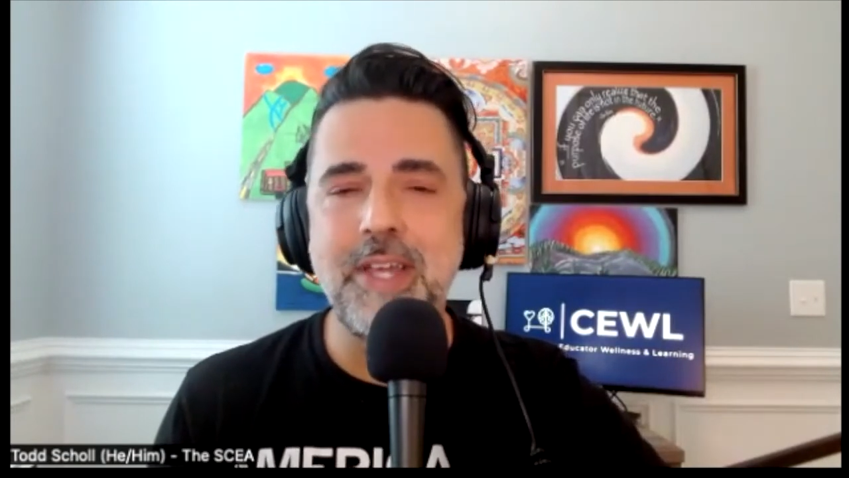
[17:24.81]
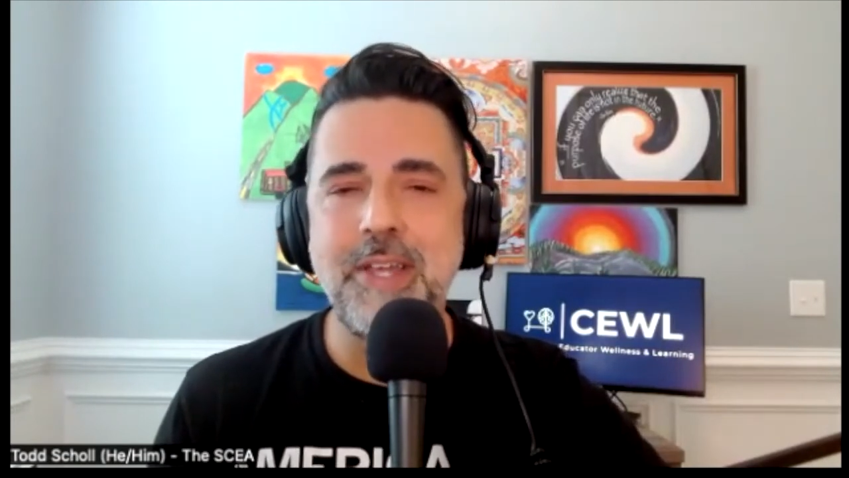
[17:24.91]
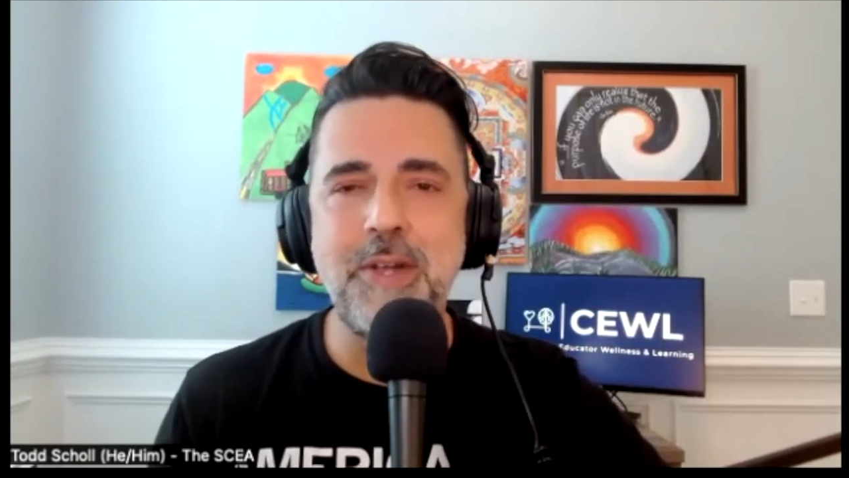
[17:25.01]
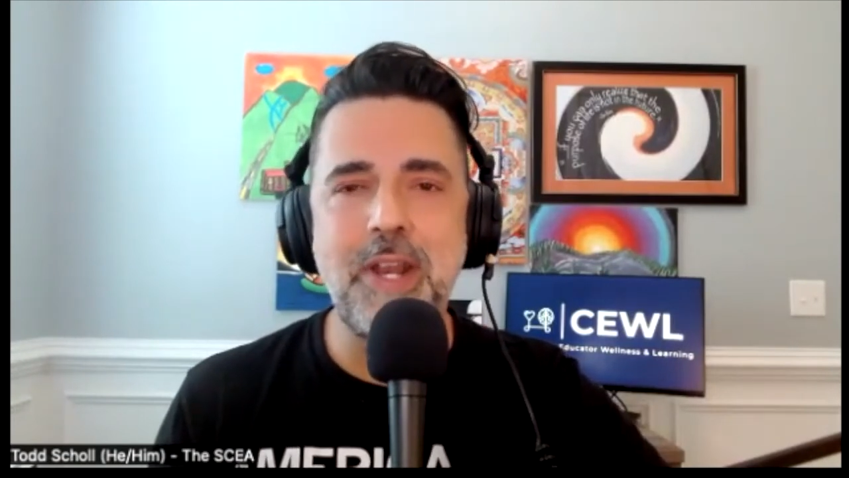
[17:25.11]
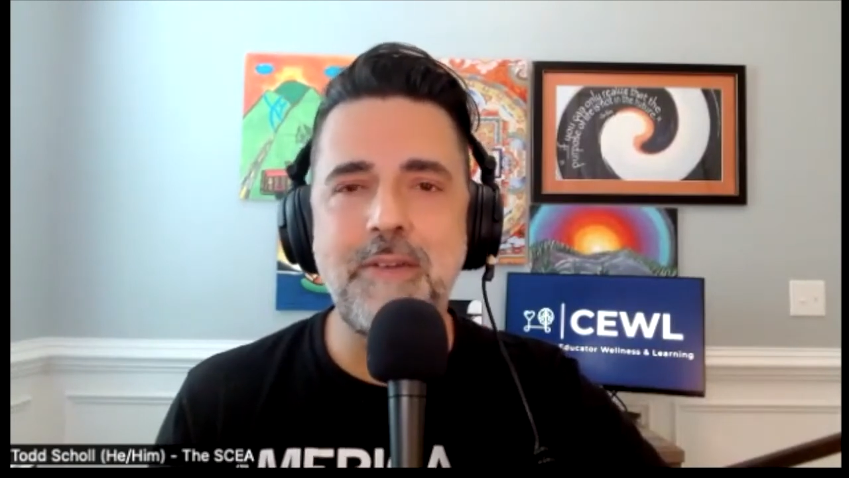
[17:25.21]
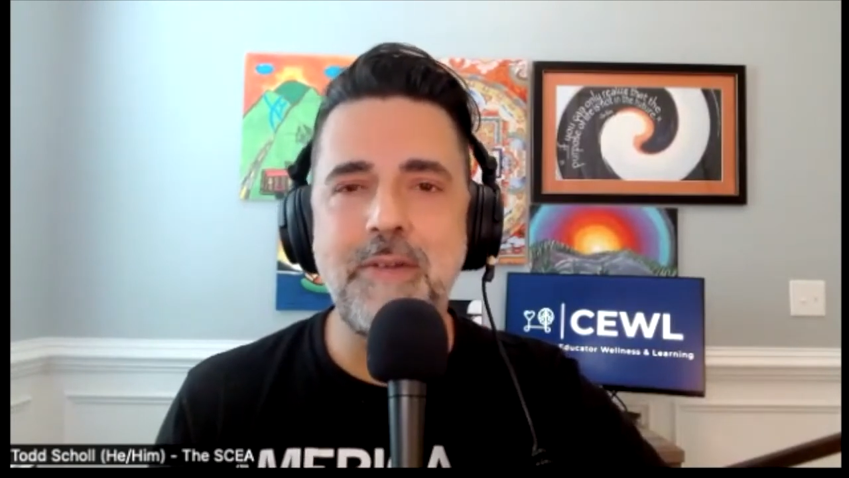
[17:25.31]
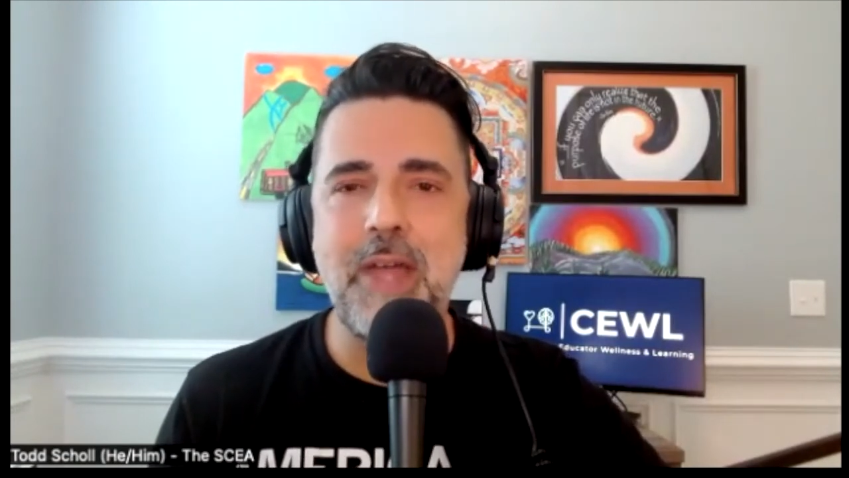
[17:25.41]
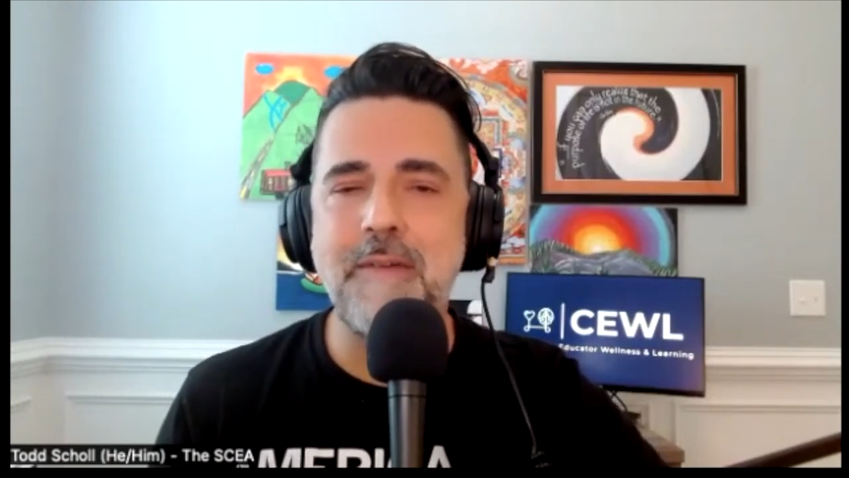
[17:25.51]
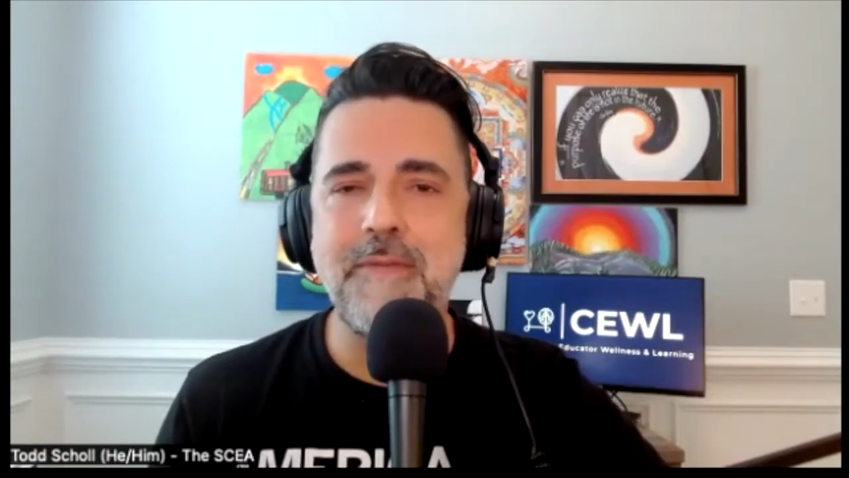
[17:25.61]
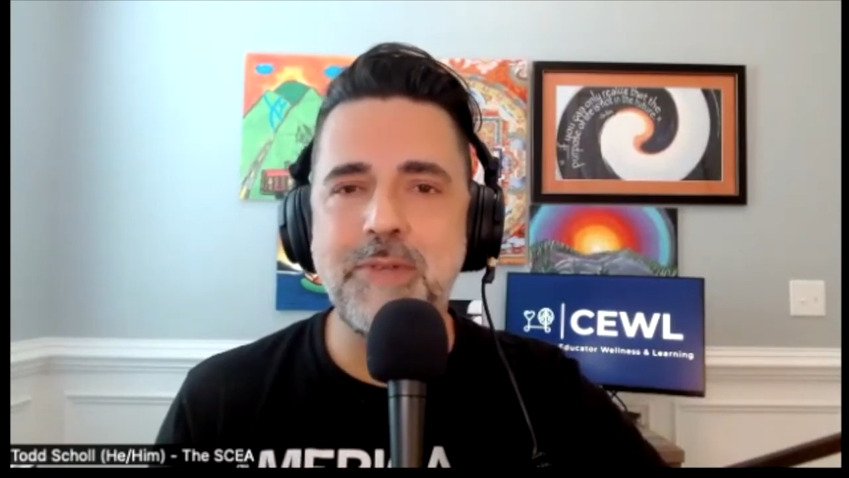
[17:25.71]
You're going to
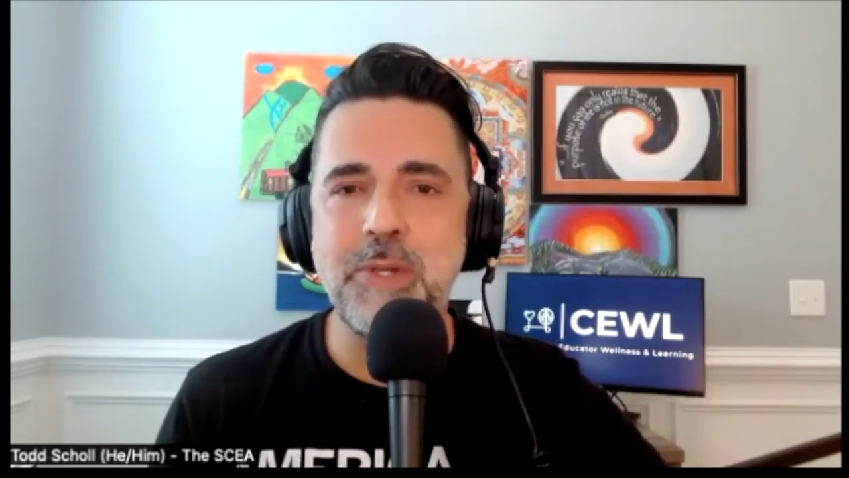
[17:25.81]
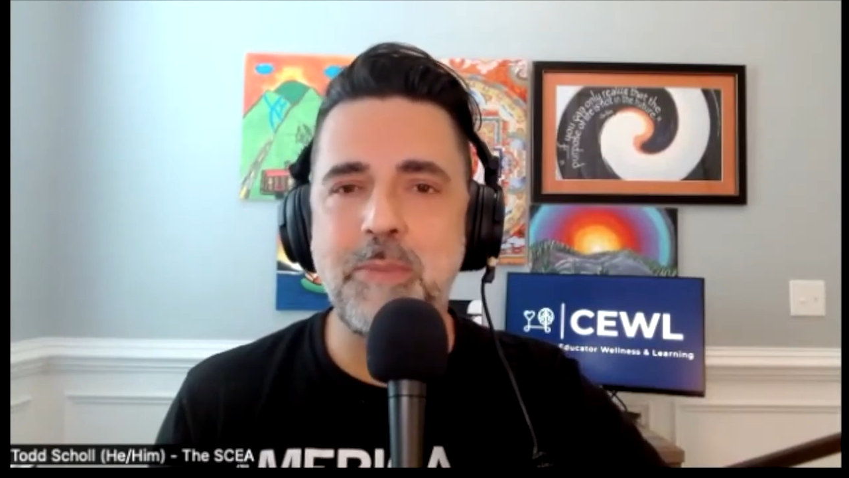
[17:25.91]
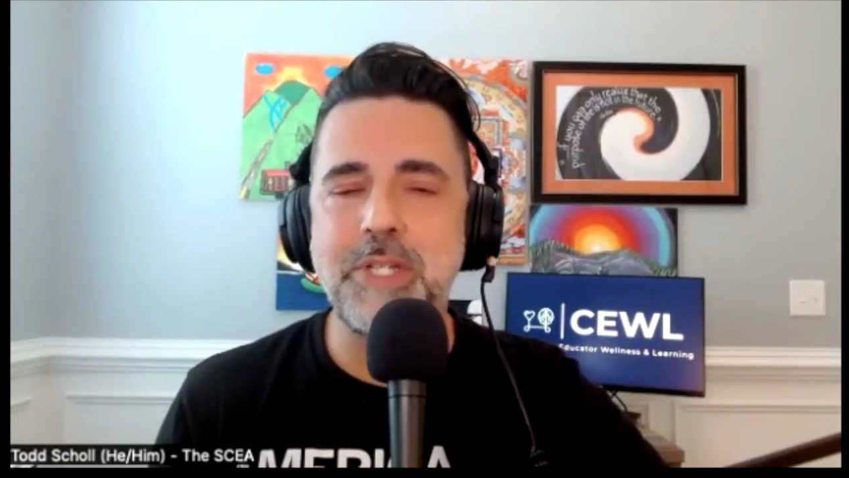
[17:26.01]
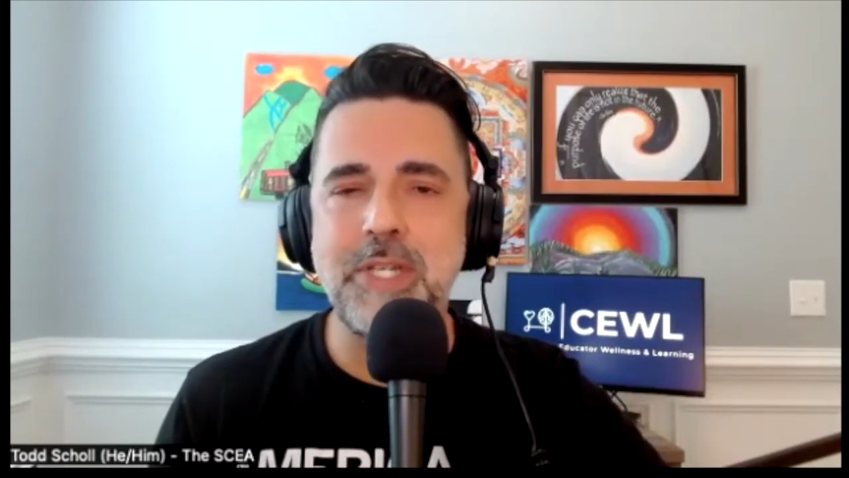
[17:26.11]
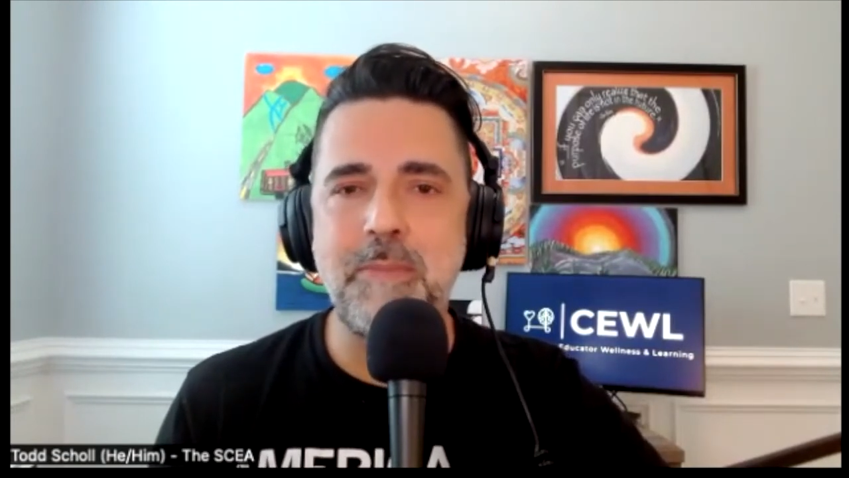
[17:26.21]
have so much